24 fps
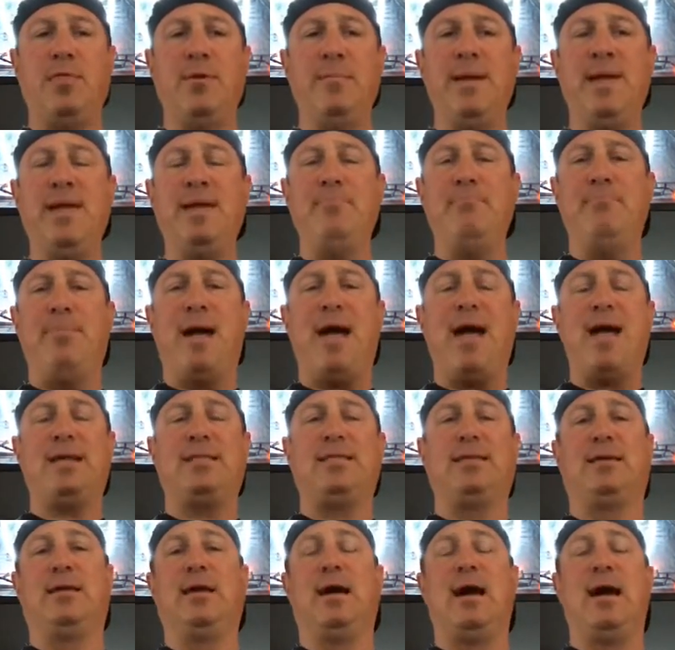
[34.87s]
main back,
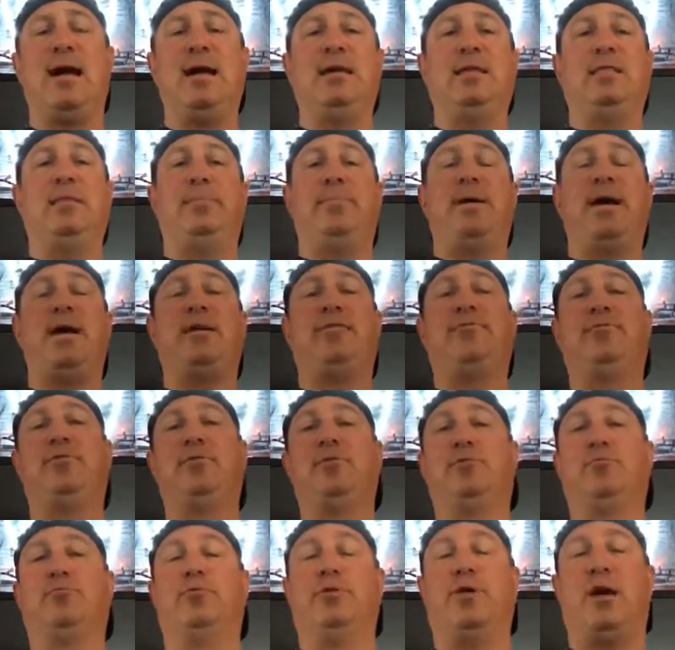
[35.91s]
the guy in the
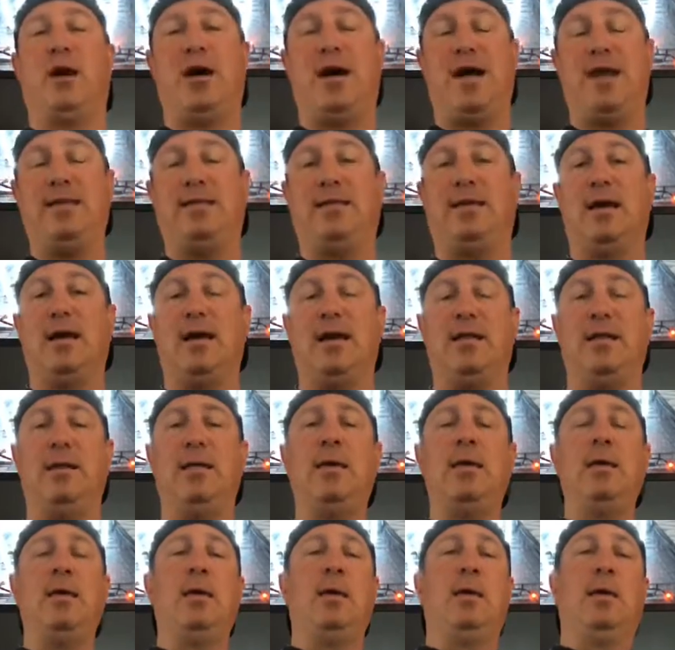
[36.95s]
backfield with Hyde gone.
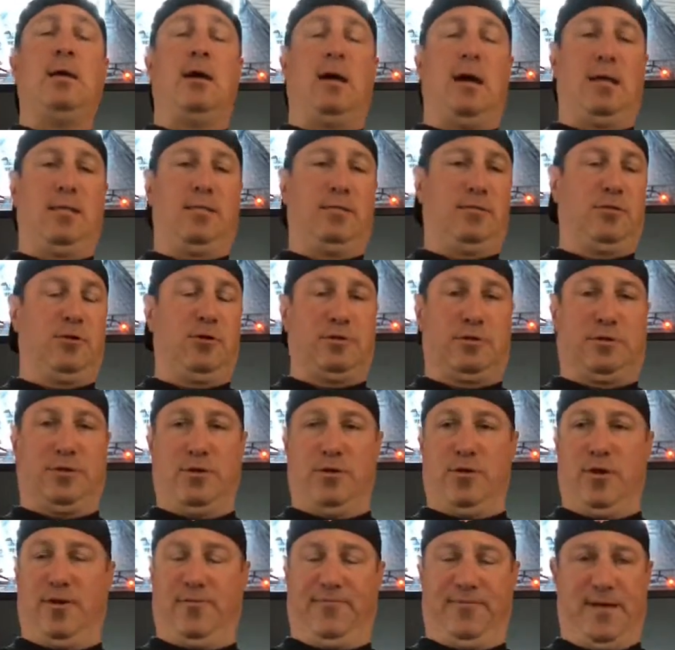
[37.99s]
Look,
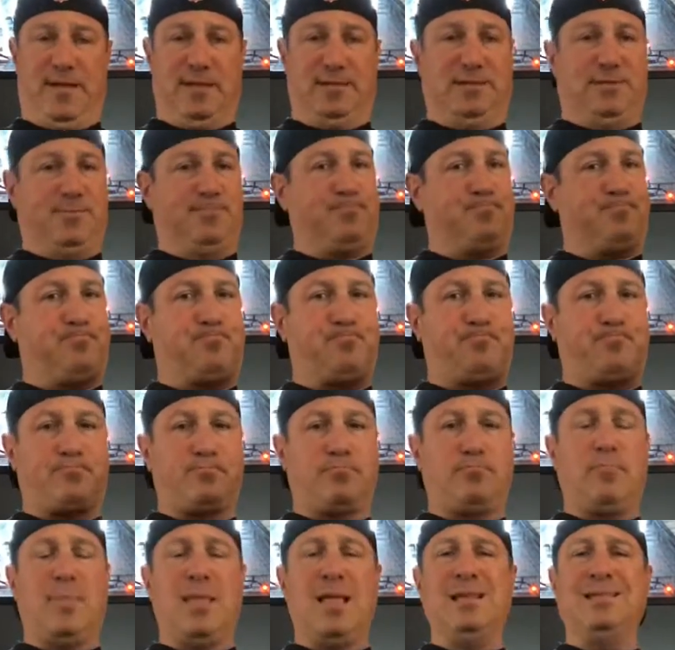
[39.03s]
the offense
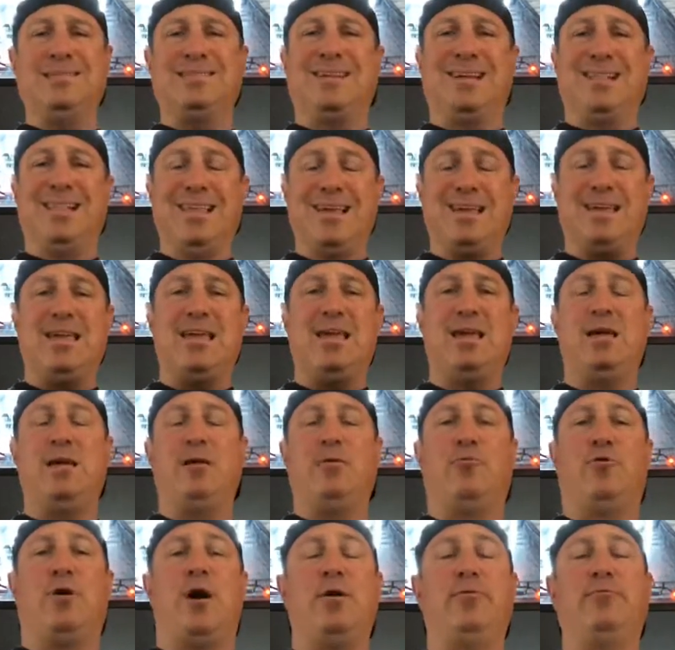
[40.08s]
is clicking.
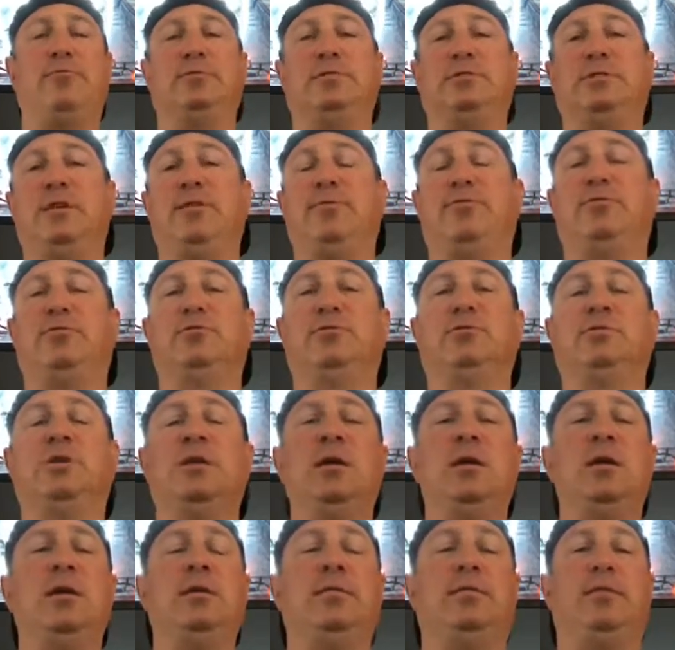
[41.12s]
Wide receivers,
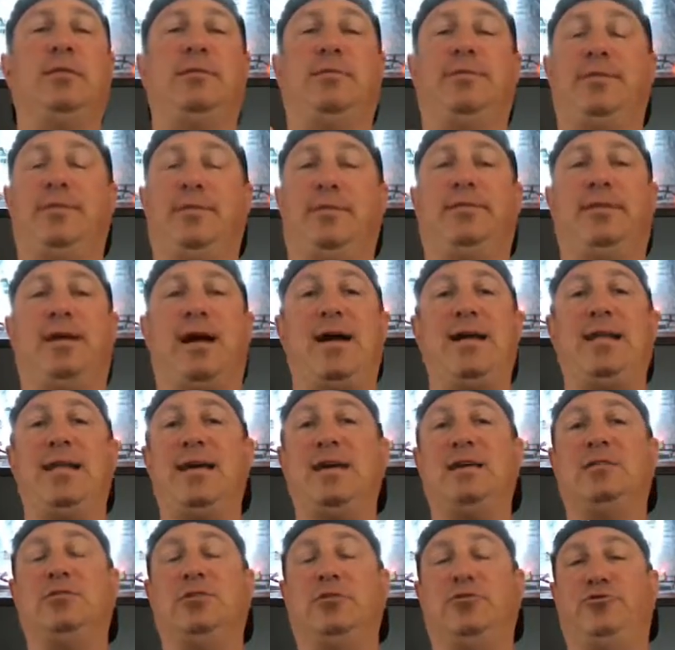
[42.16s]
the tight
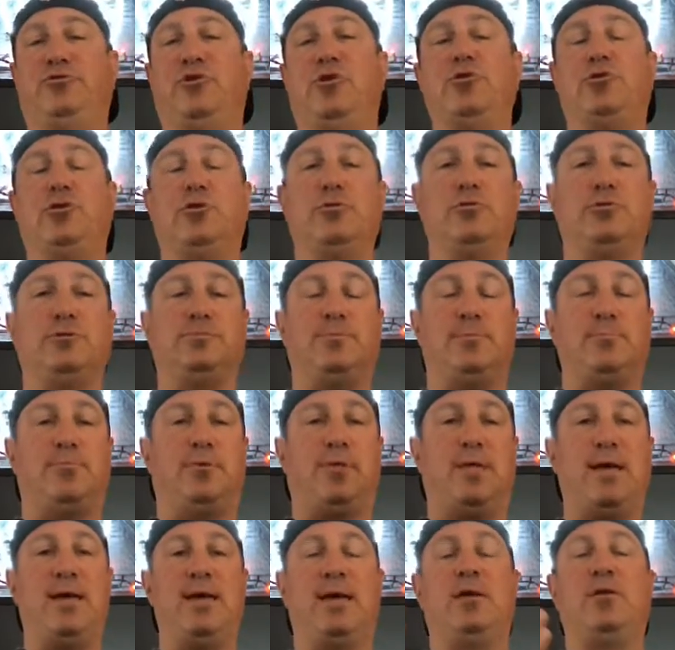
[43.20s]
end, the Njoku has been
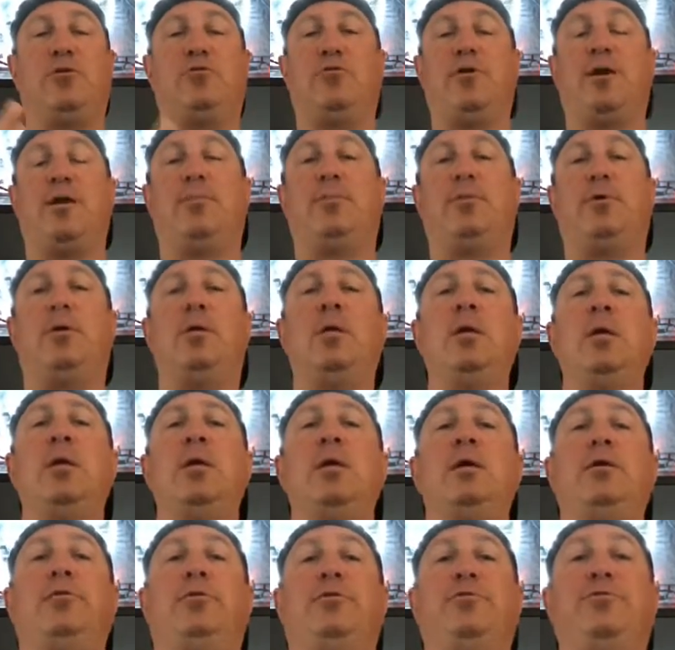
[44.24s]
playing incredible.
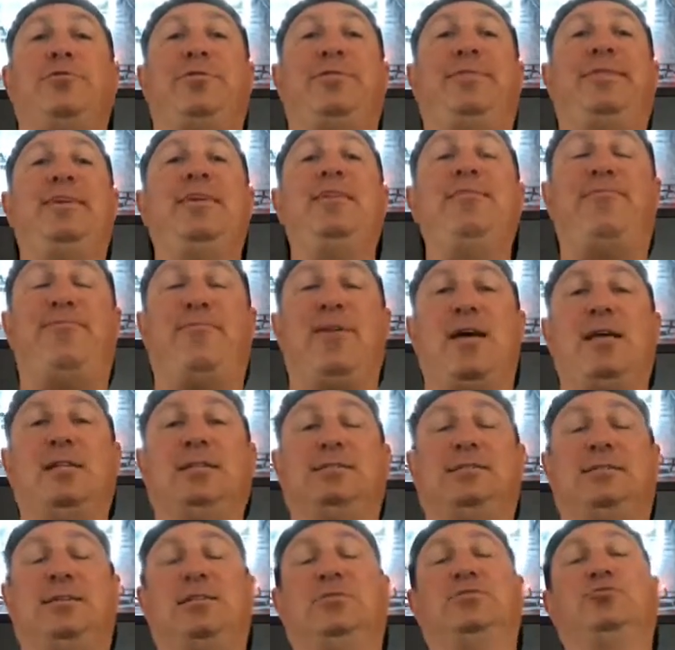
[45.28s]
Their
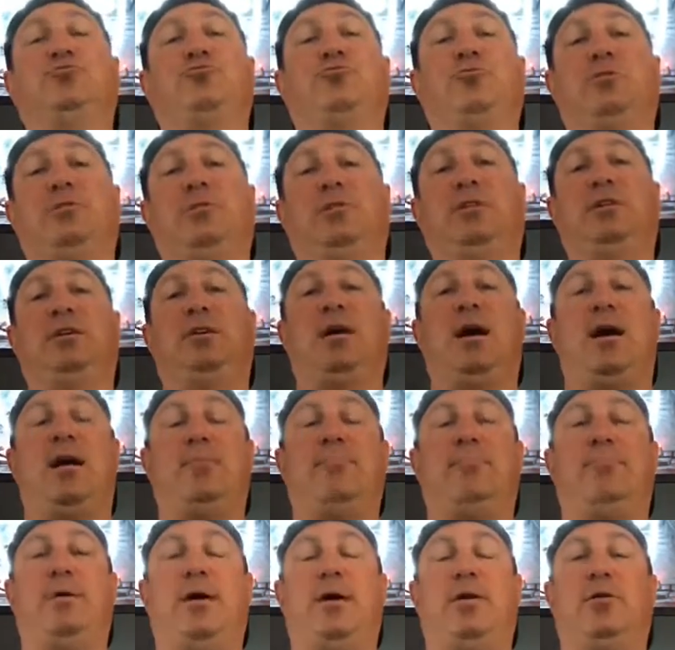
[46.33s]
defense has really
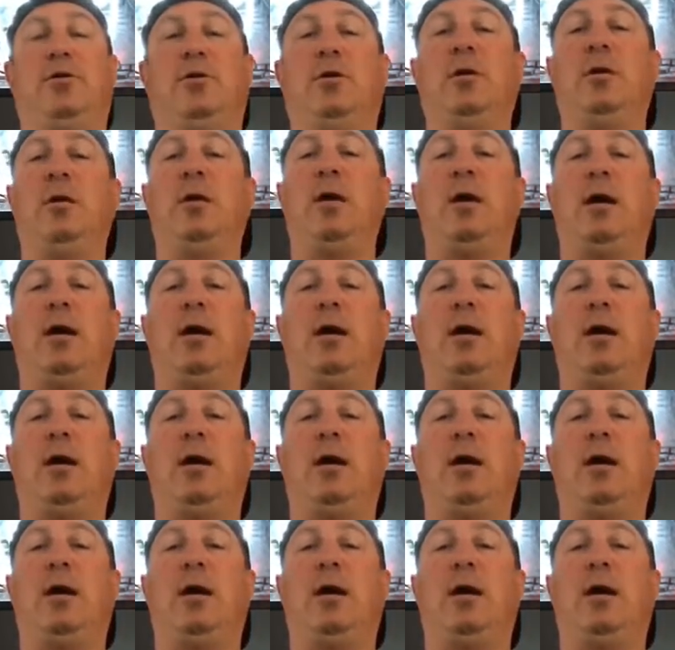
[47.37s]
gotten better,